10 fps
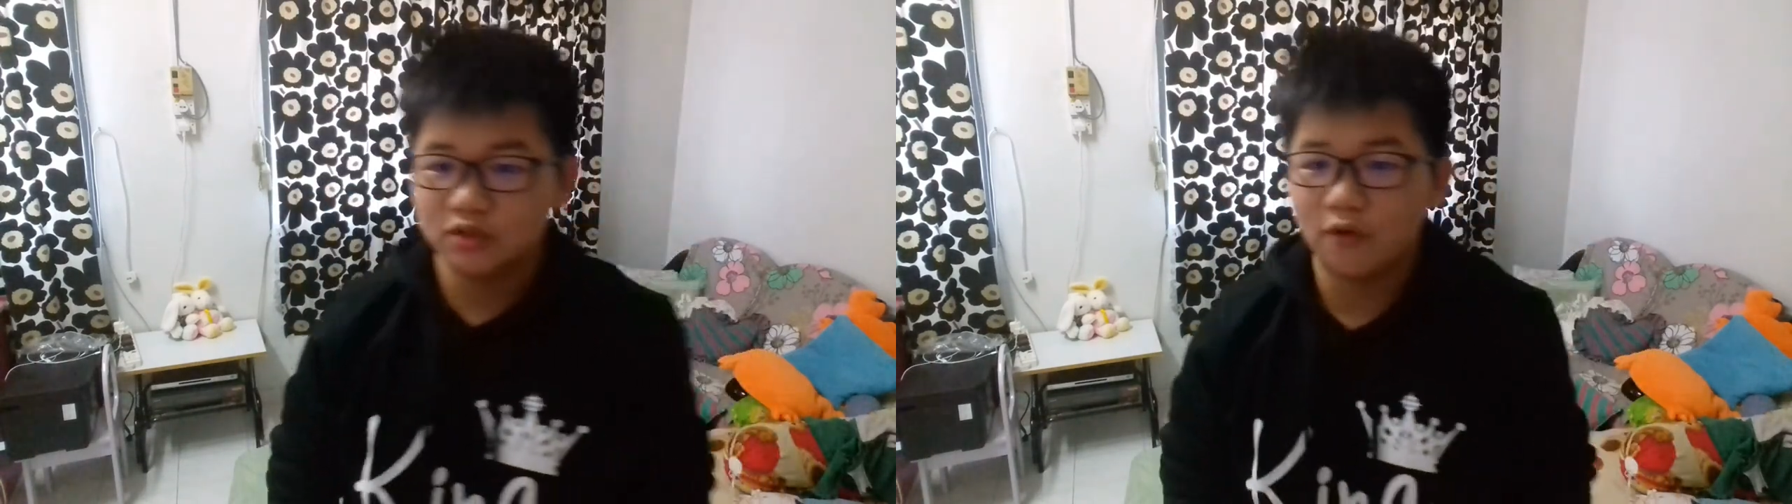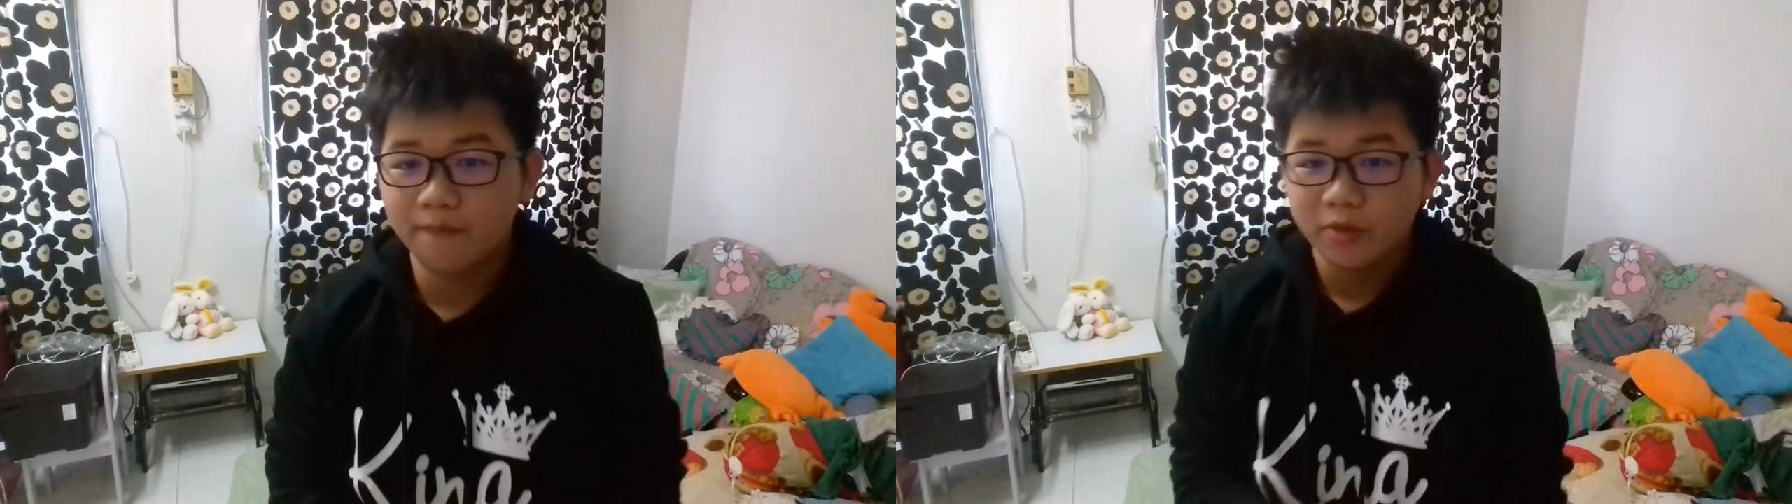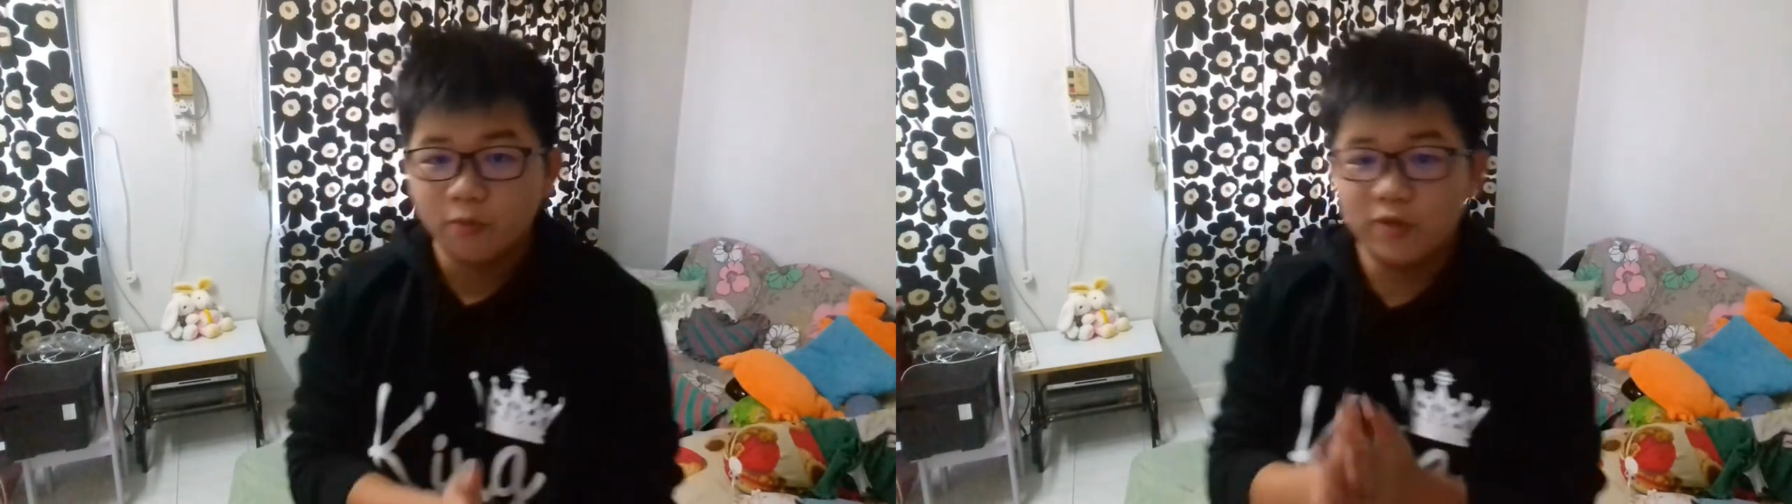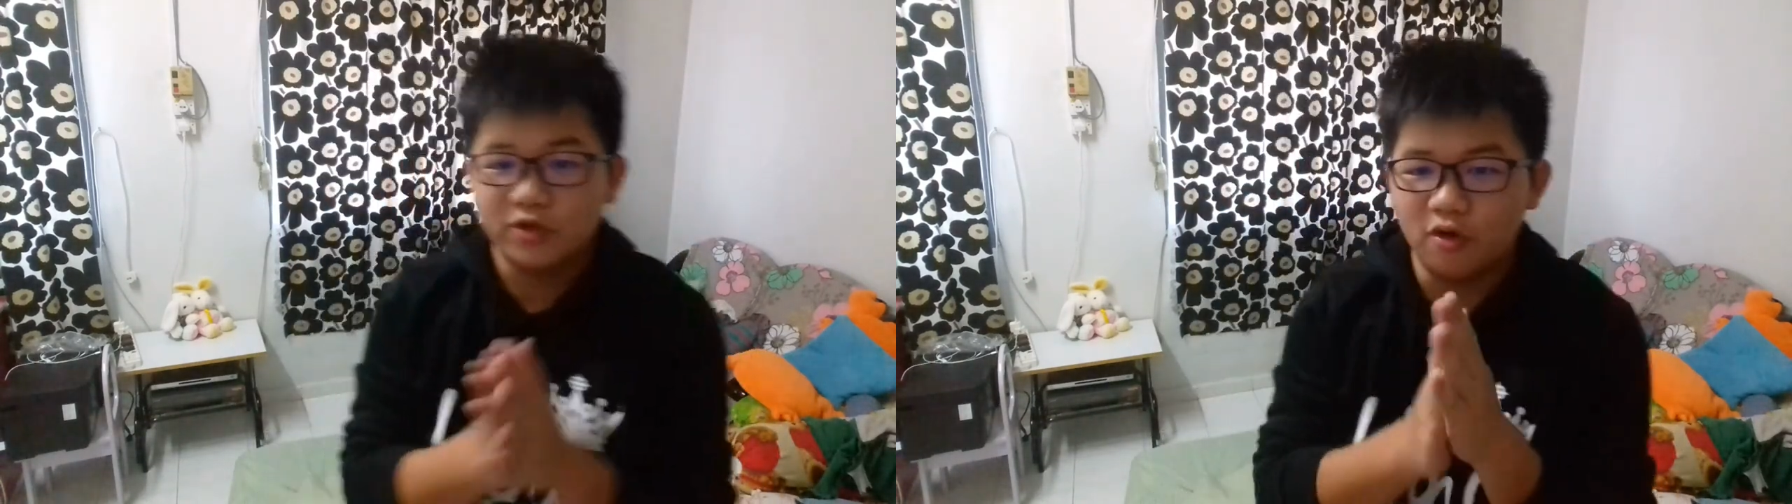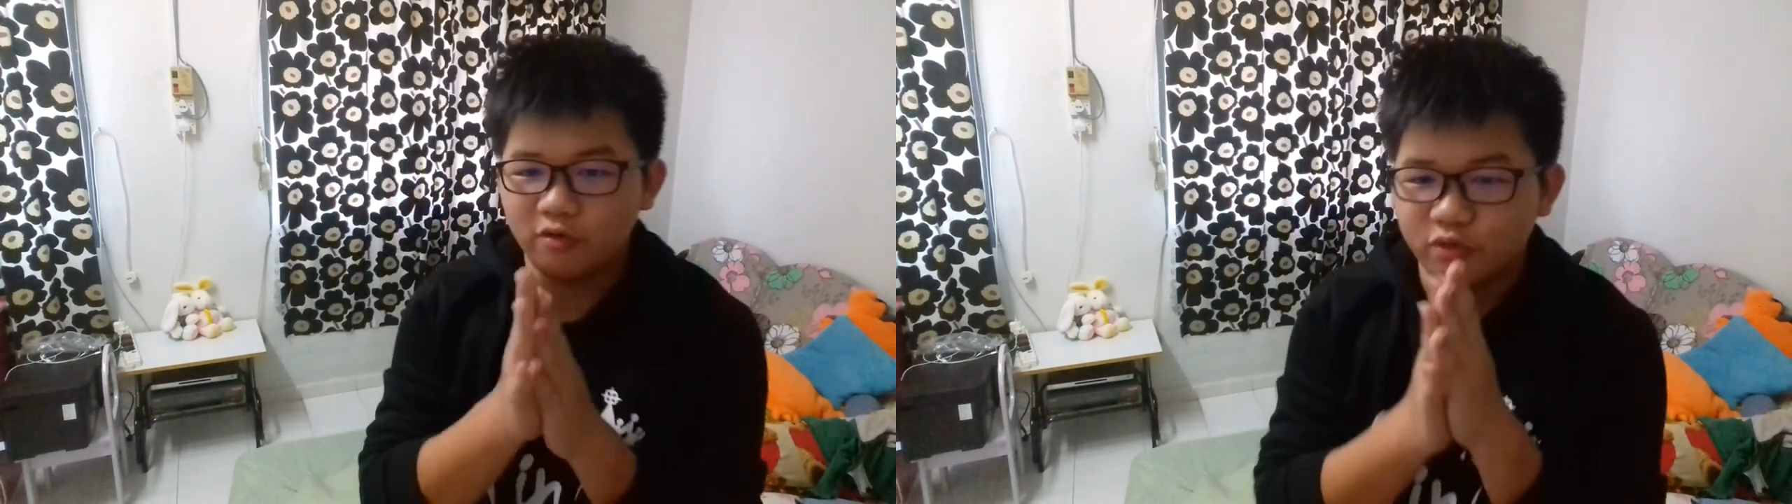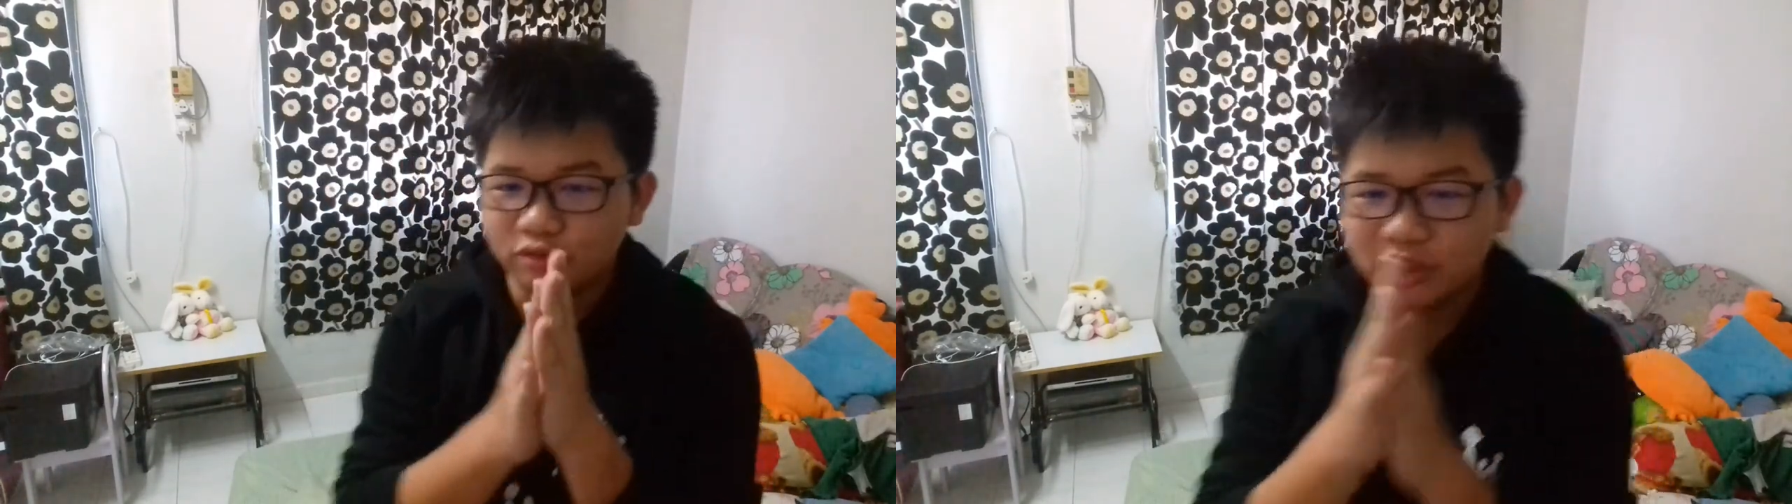So, we gonna do